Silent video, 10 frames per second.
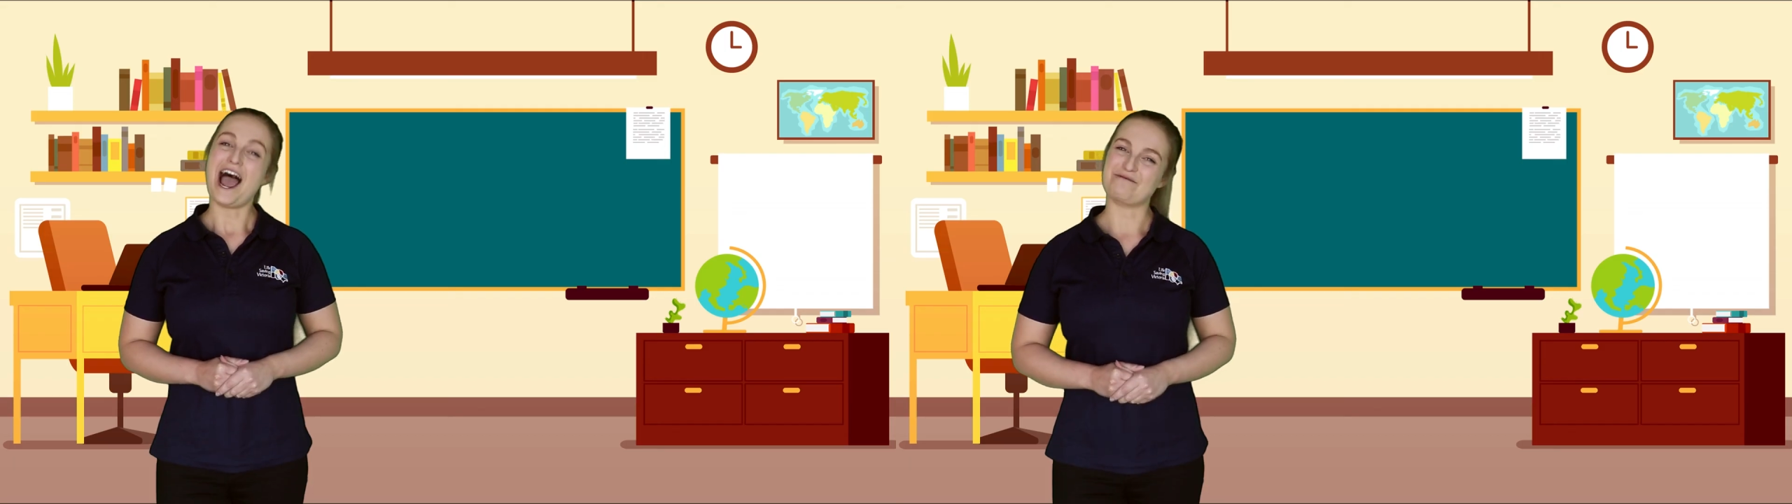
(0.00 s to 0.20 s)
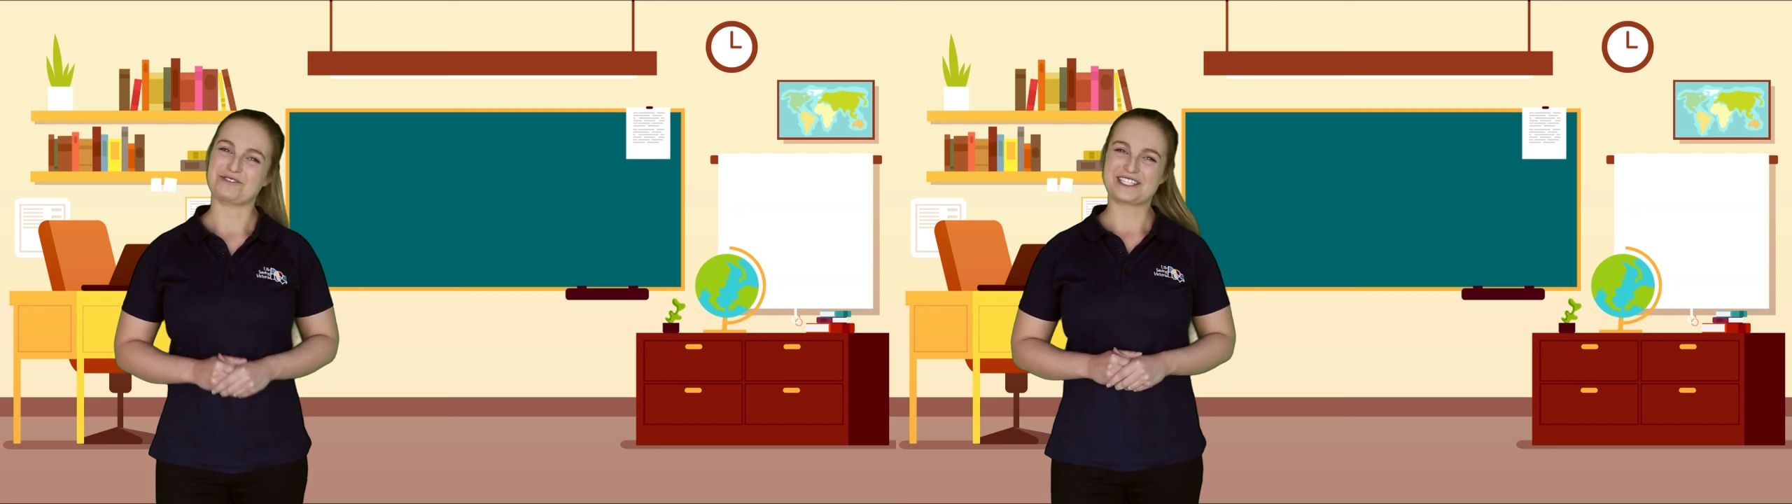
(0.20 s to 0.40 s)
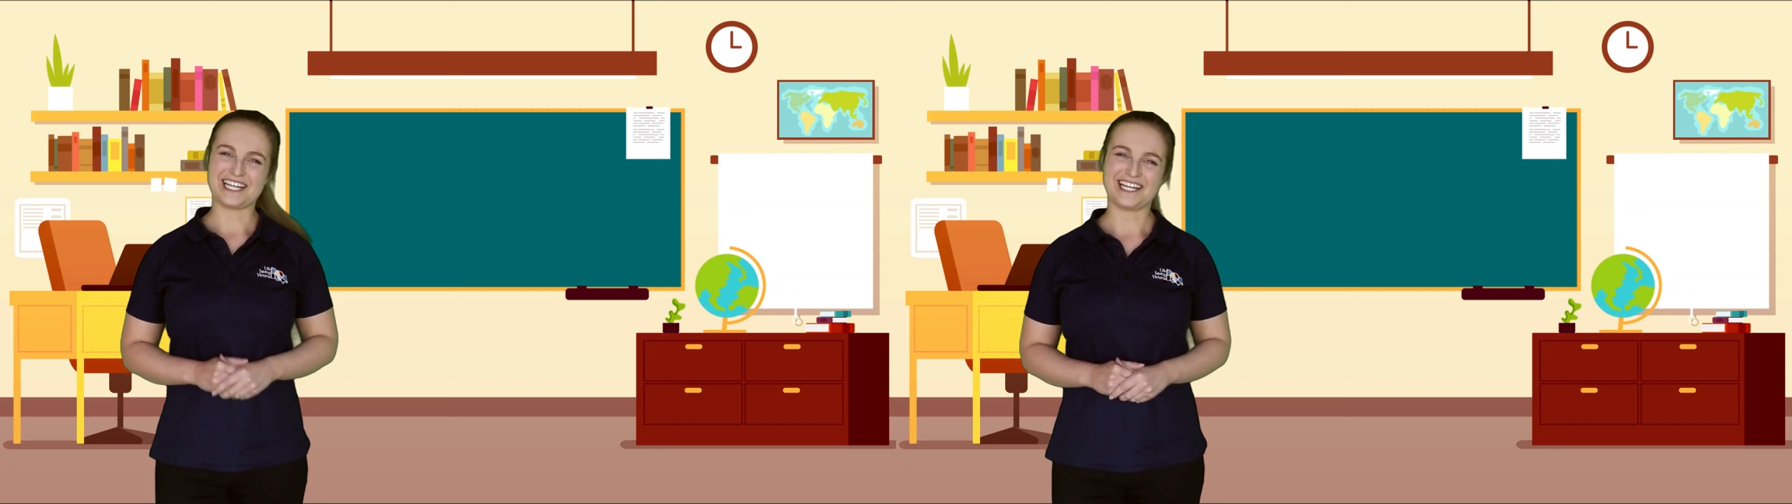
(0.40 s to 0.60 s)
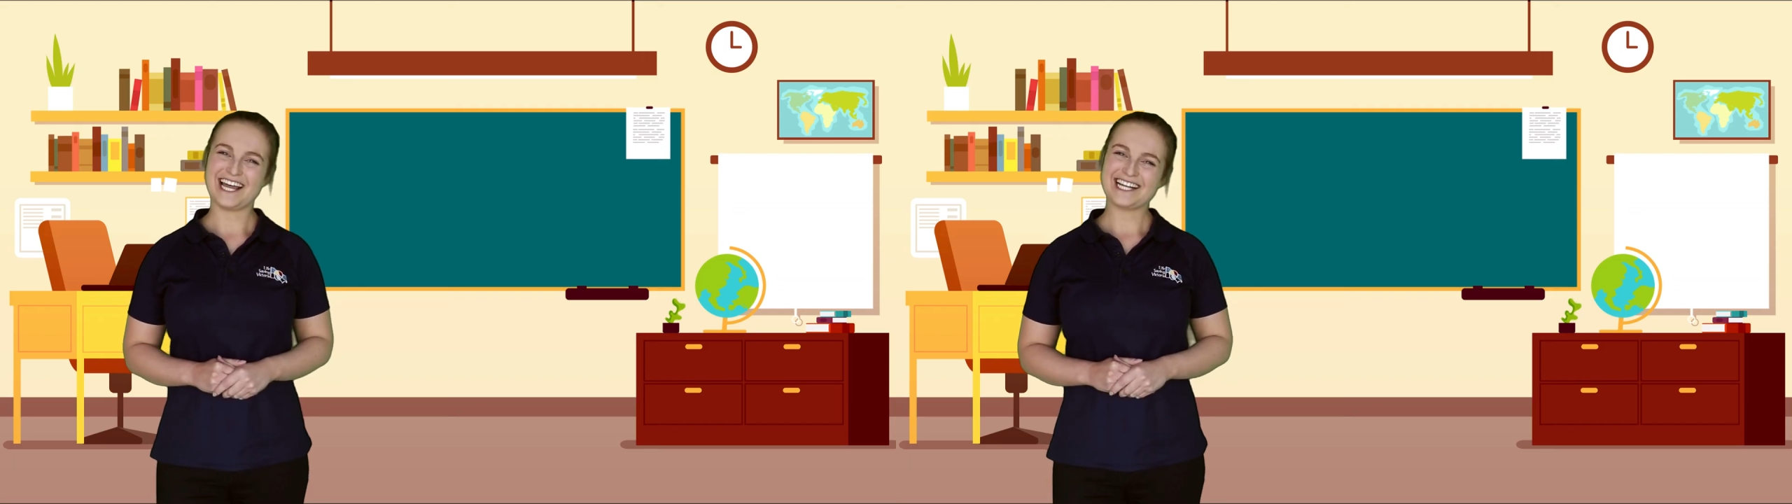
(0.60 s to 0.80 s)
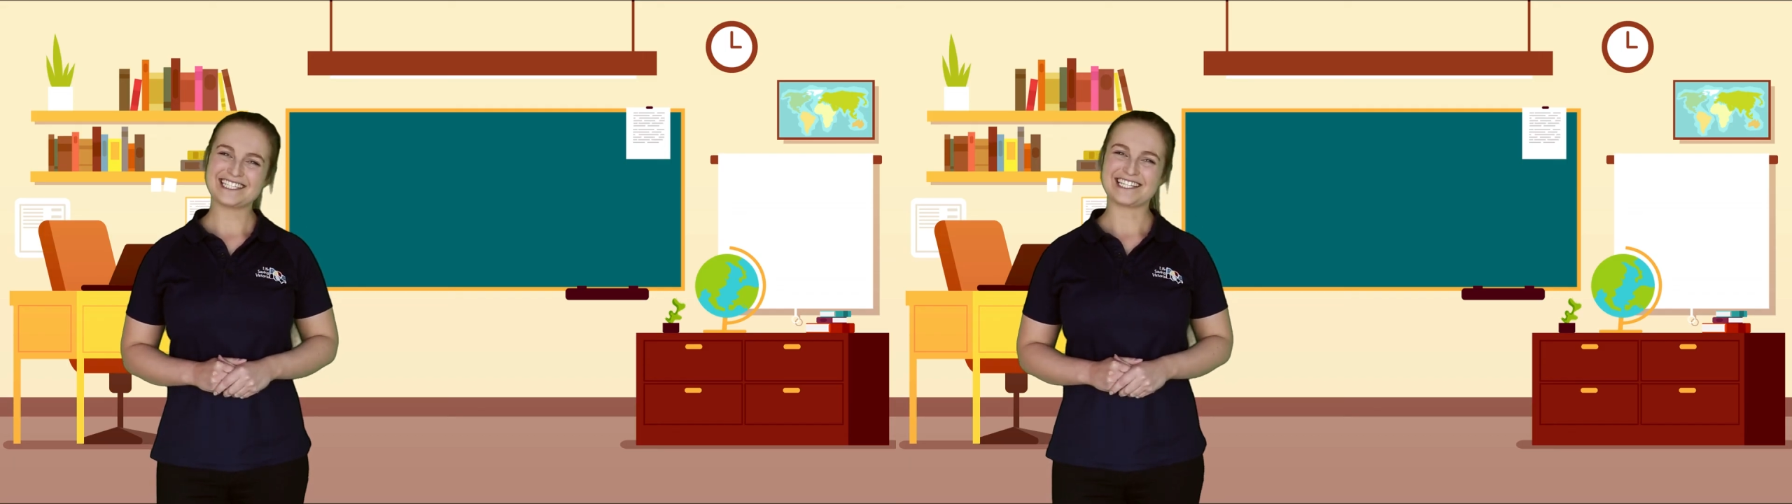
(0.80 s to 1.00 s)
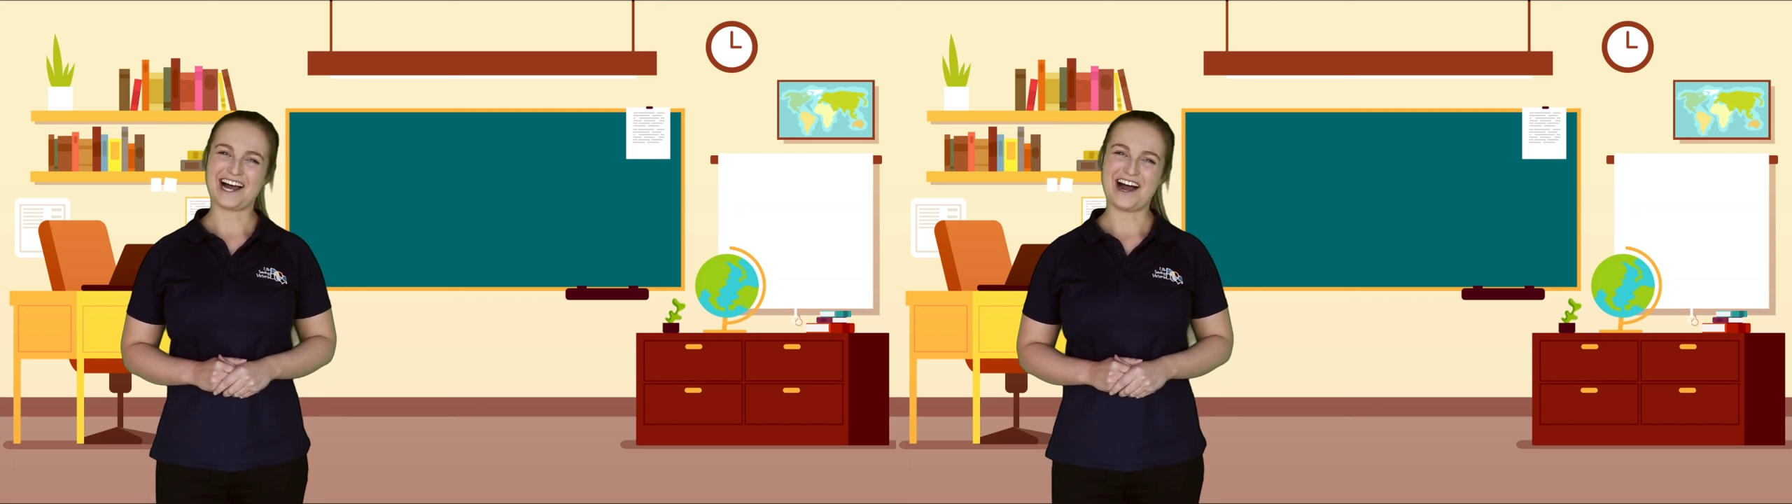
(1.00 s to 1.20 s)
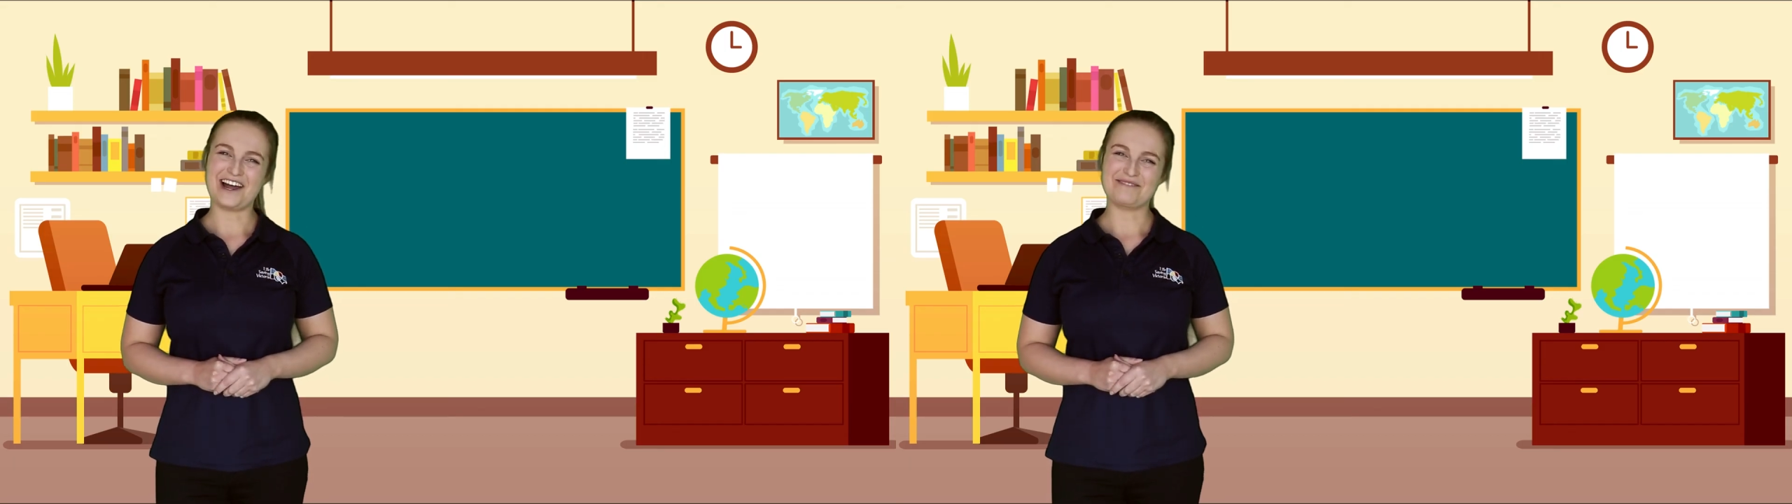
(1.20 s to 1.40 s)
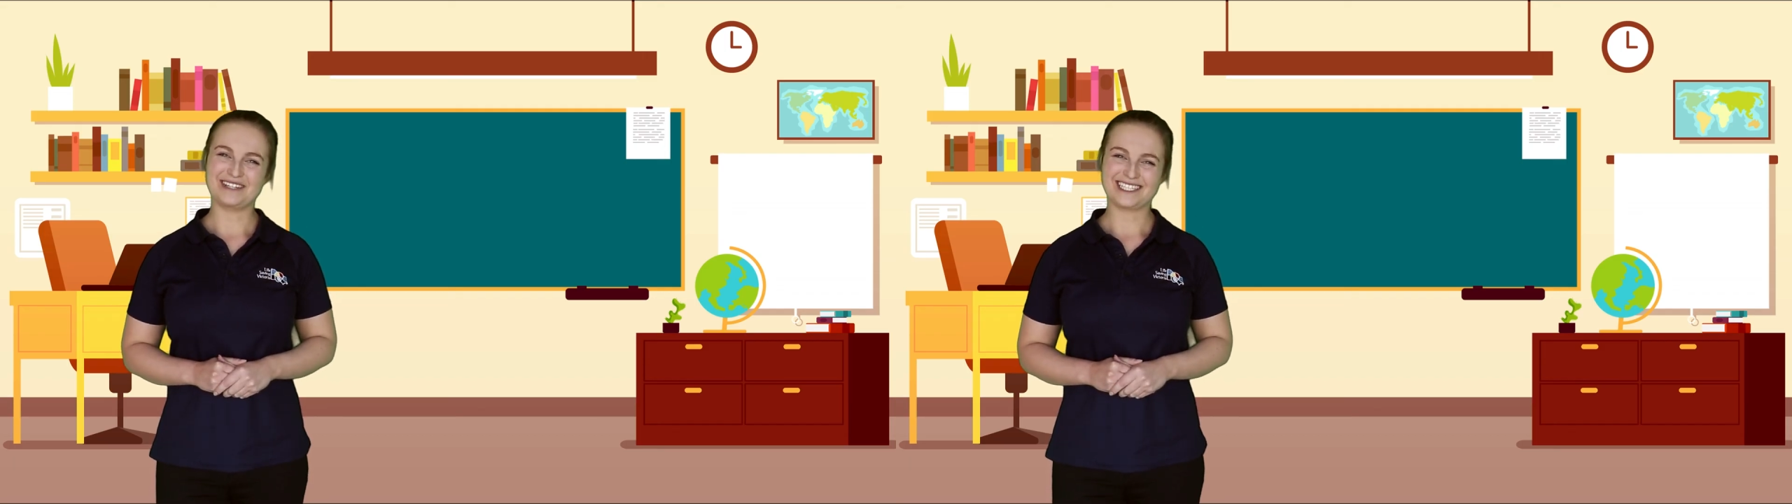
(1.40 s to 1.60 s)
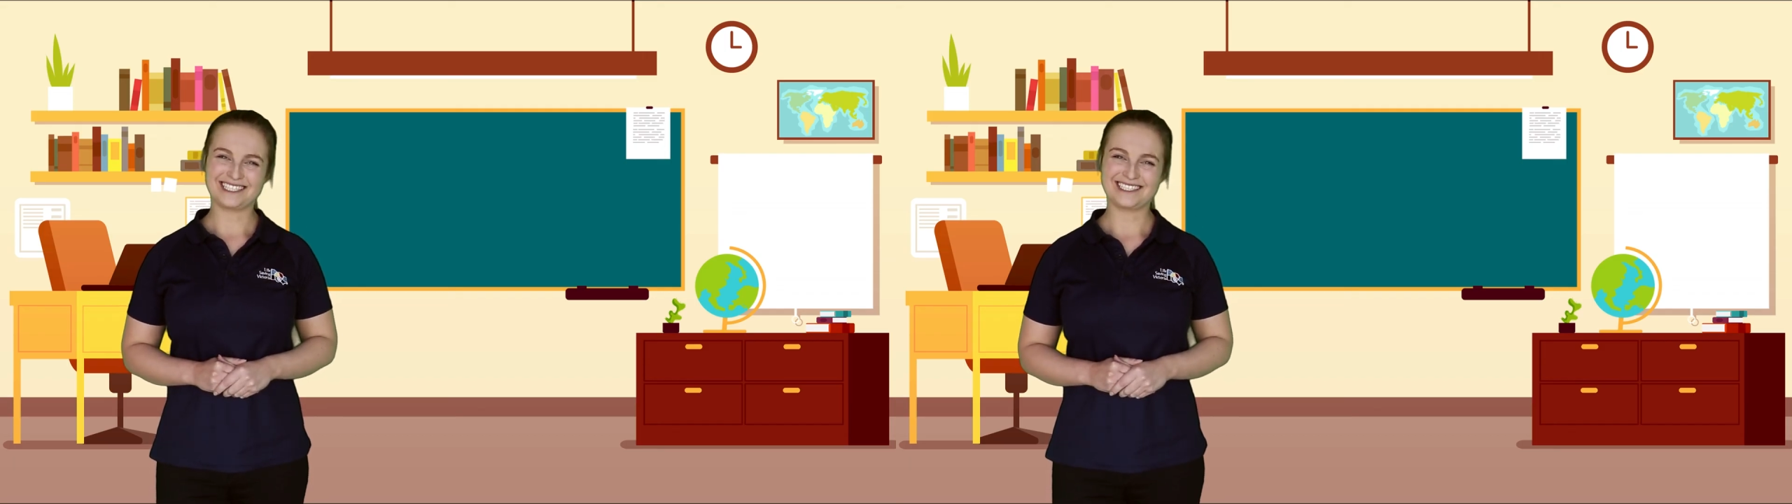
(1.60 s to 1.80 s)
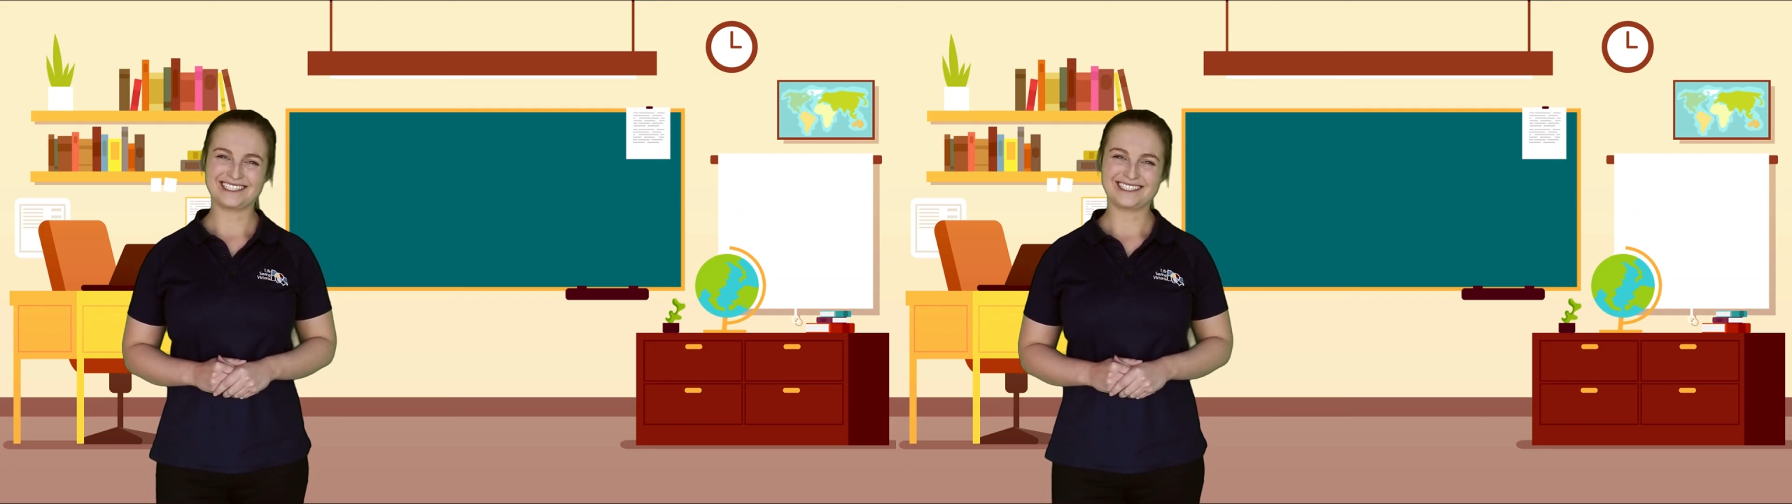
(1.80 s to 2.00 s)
and we'll see you next time.